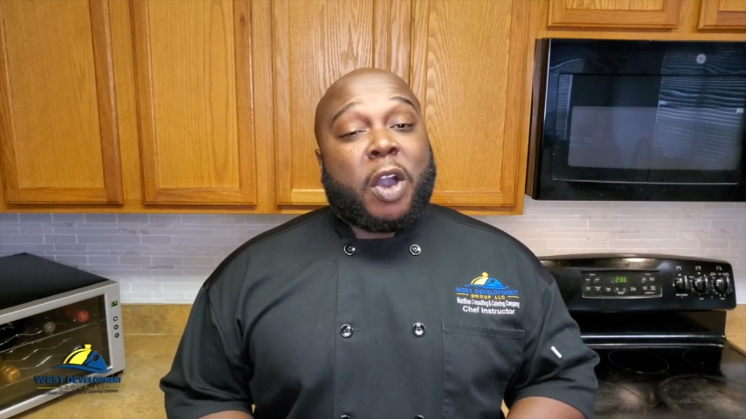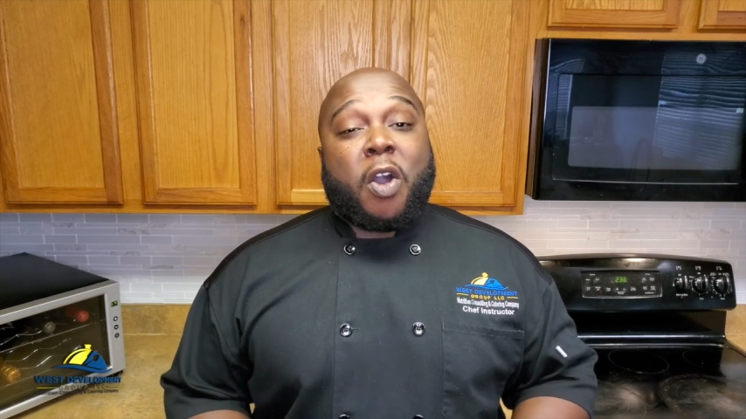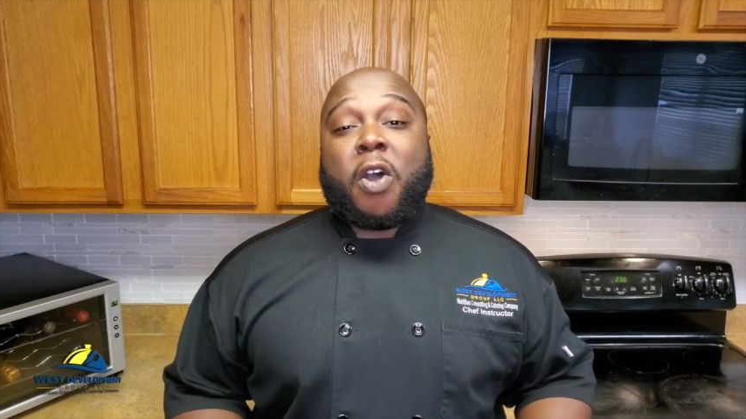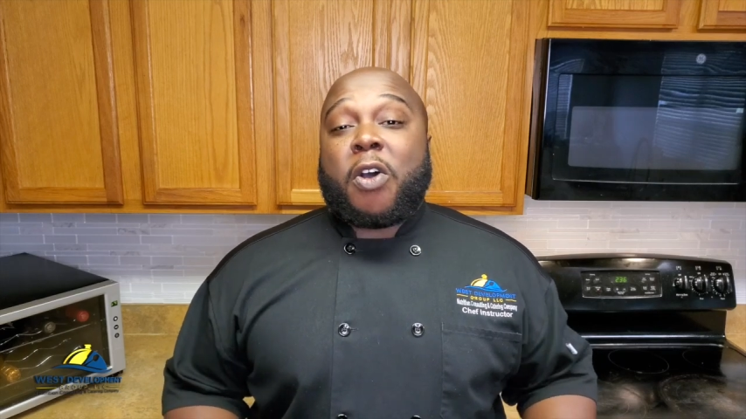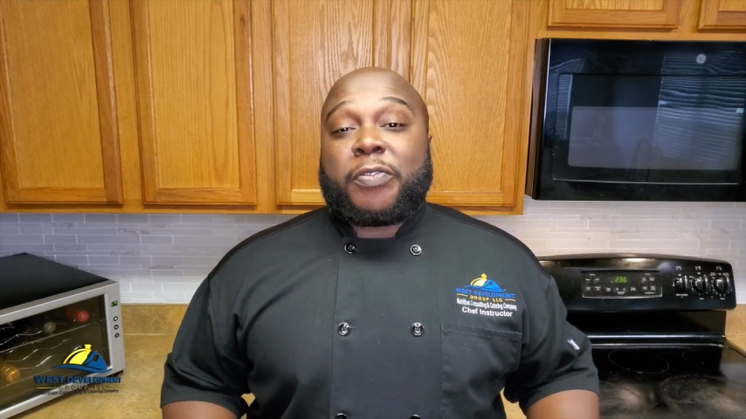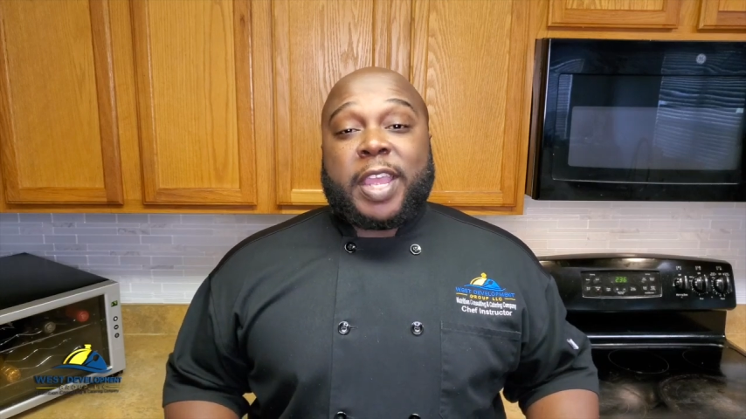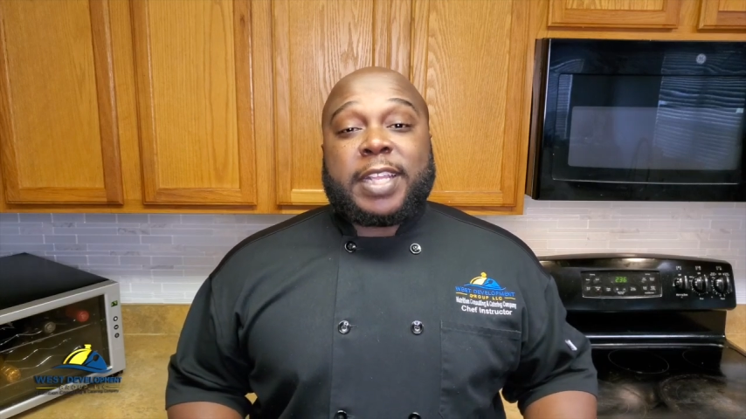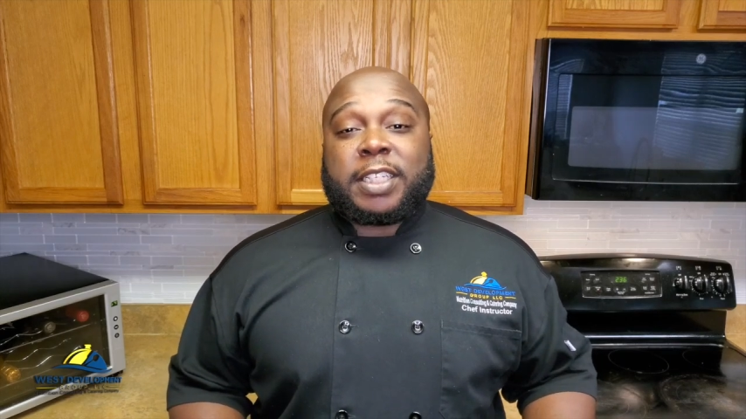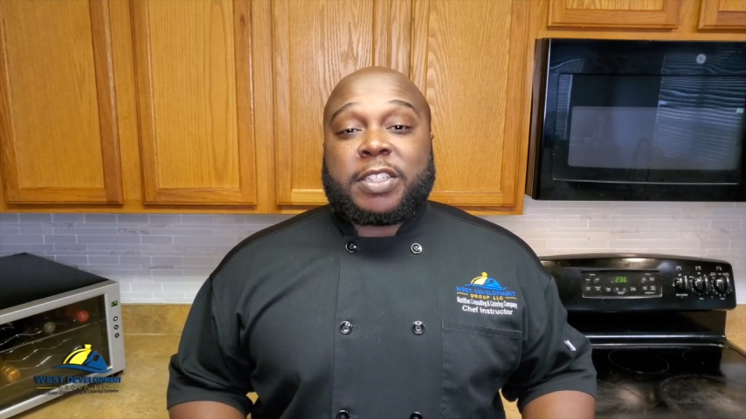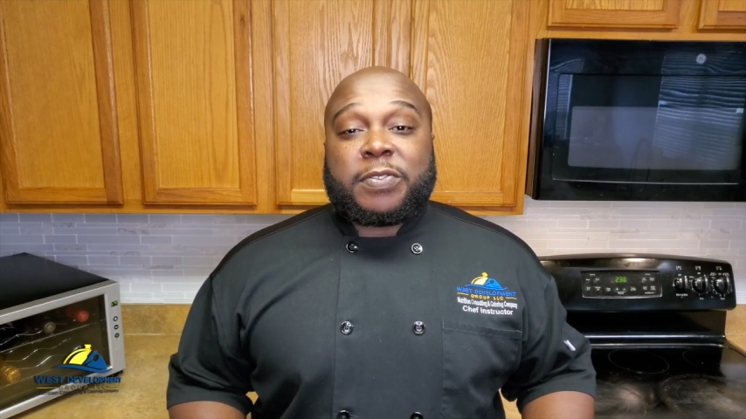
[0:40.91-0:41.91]
all things
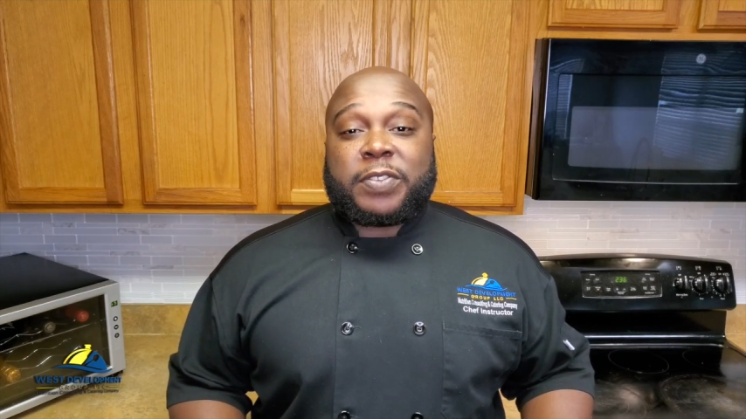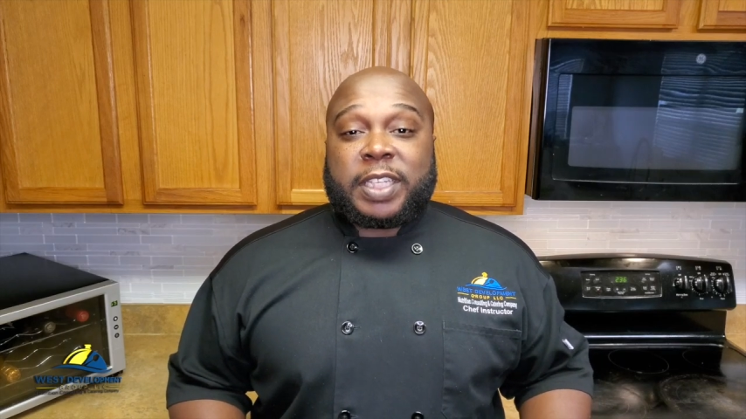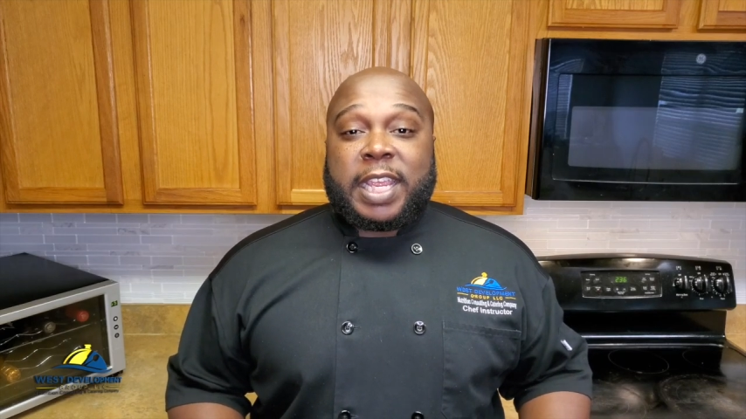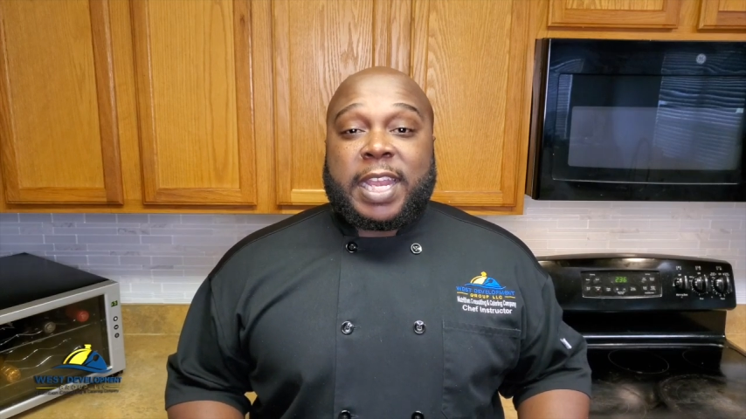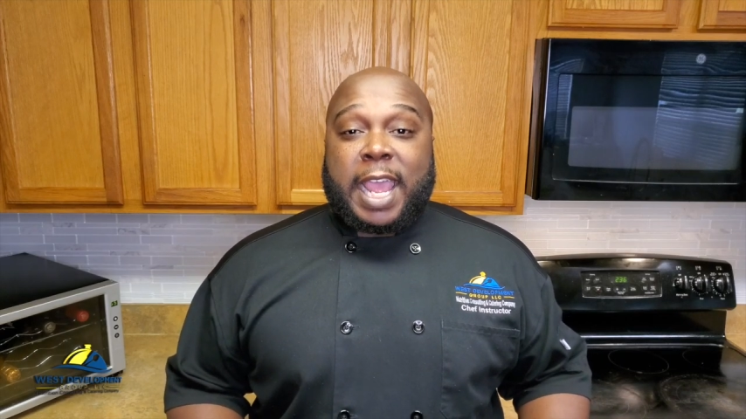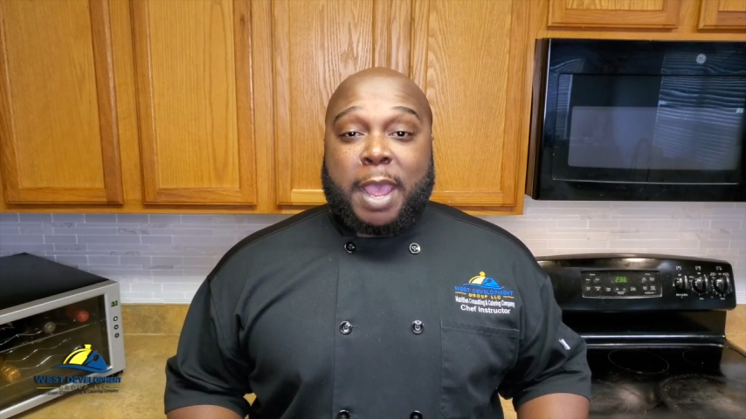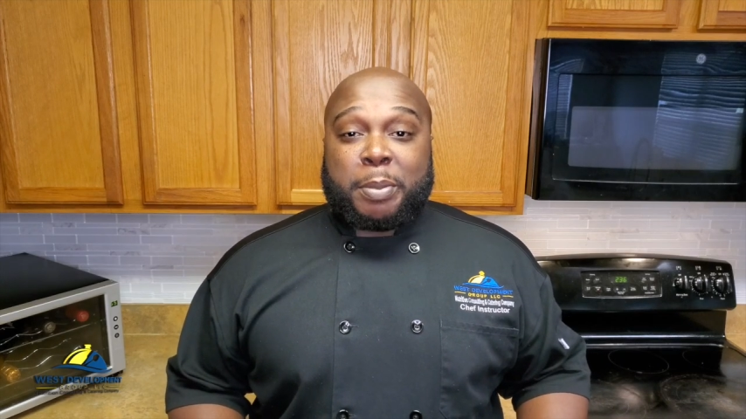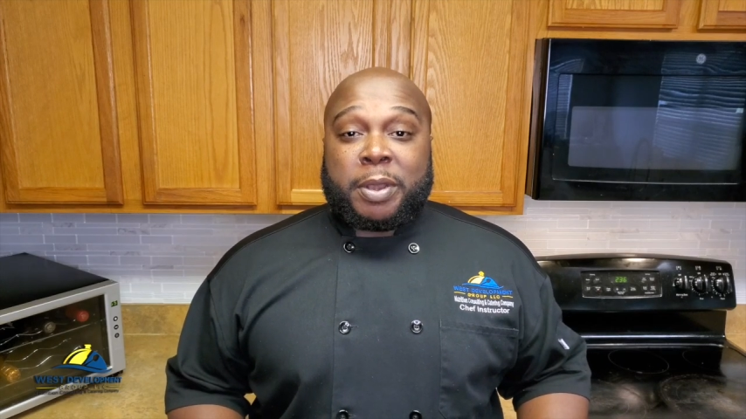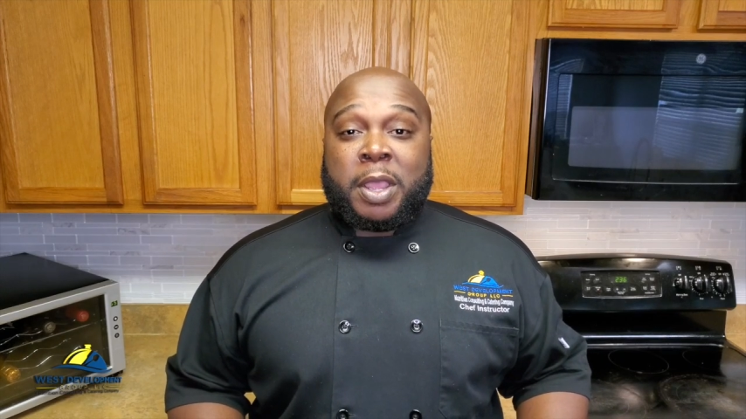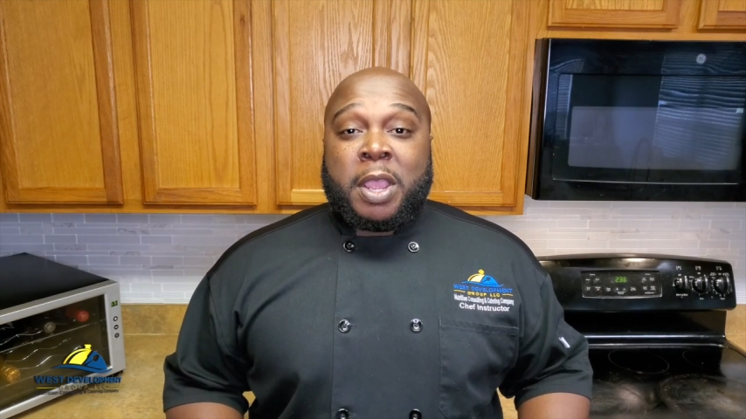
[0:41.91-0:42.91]
that you've seen happen.